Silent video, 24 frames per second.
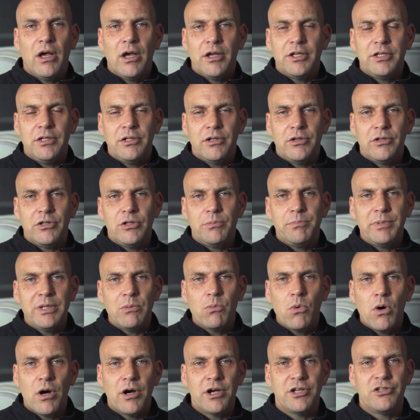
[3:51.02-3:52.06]
You'd be
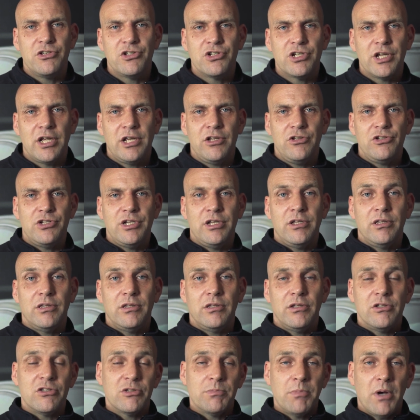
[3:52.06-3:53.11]
wise changing
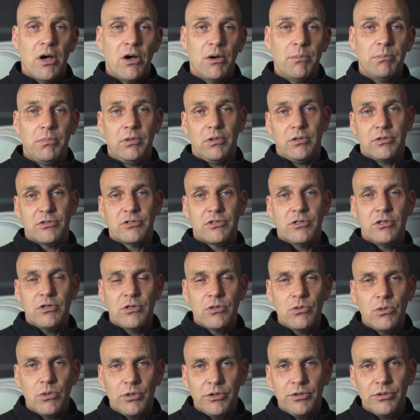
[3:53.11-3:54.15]
the spark plugs, the
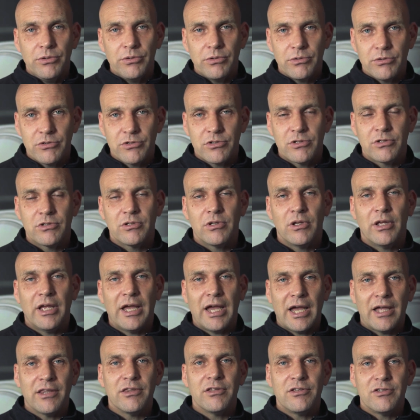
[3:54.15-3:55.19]
coils
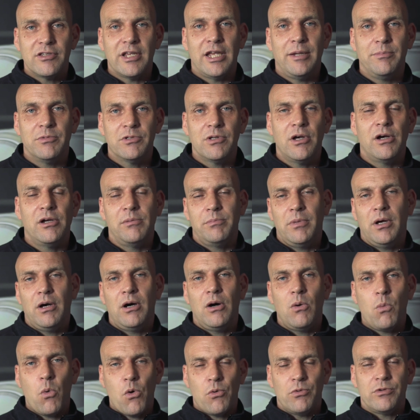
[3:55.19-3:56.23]
at the same time, but
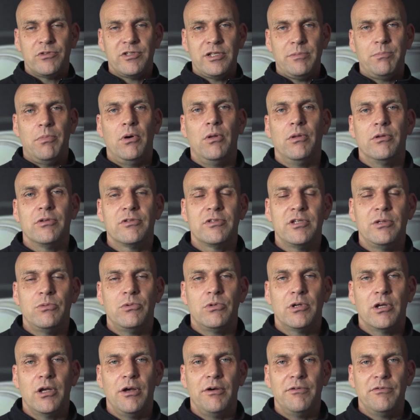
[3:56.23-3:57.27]
our warranty policy will
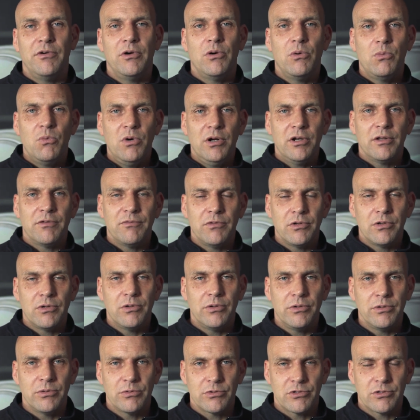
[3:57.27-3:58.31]
cover one of the
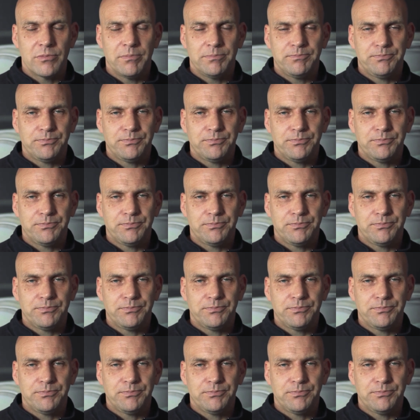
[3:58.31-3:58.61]
coils.